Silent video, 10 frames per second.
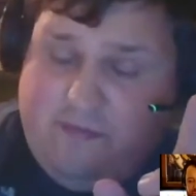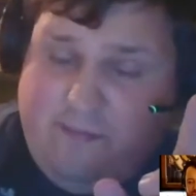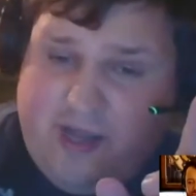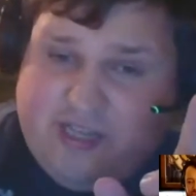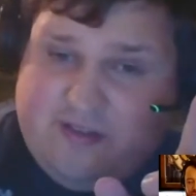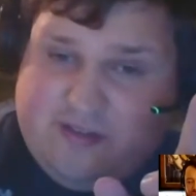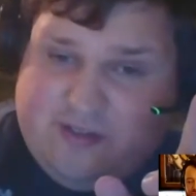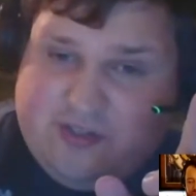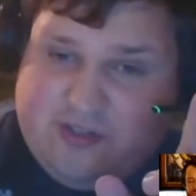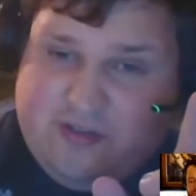with my
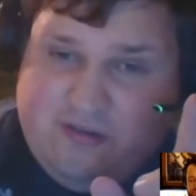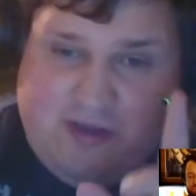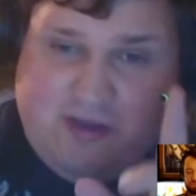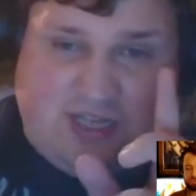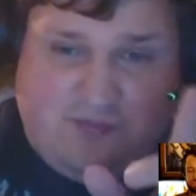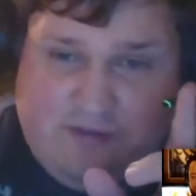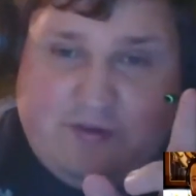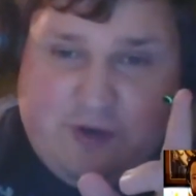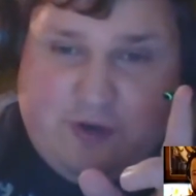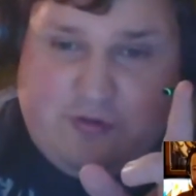sentence. That's very
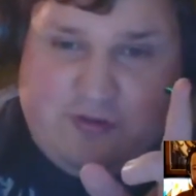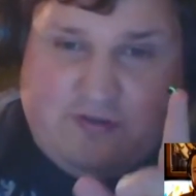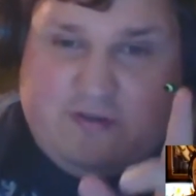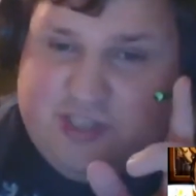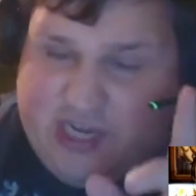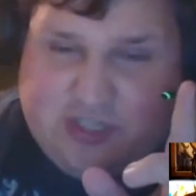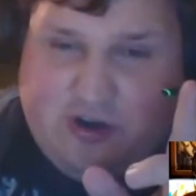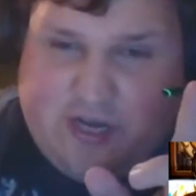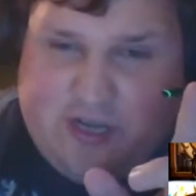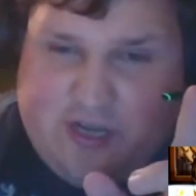rude. Say
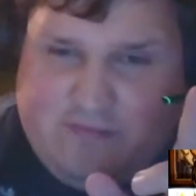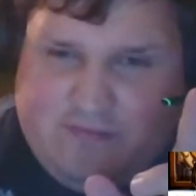sorry.